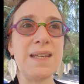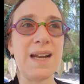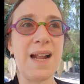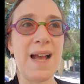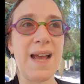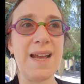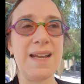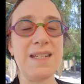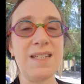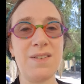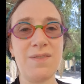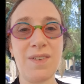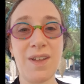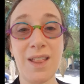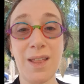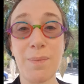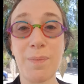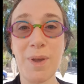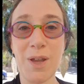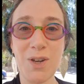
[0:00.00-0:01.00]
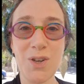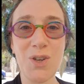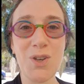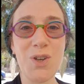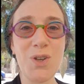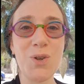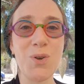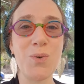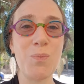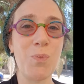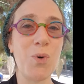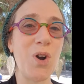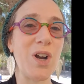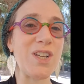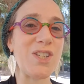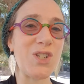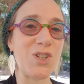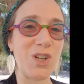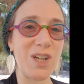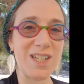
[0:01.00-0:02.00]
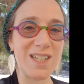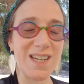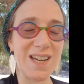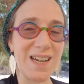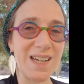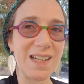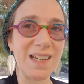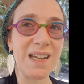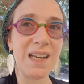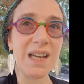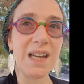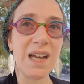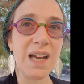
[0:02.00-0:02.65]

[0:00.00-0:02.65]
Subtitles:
Did I develop a new, more stringent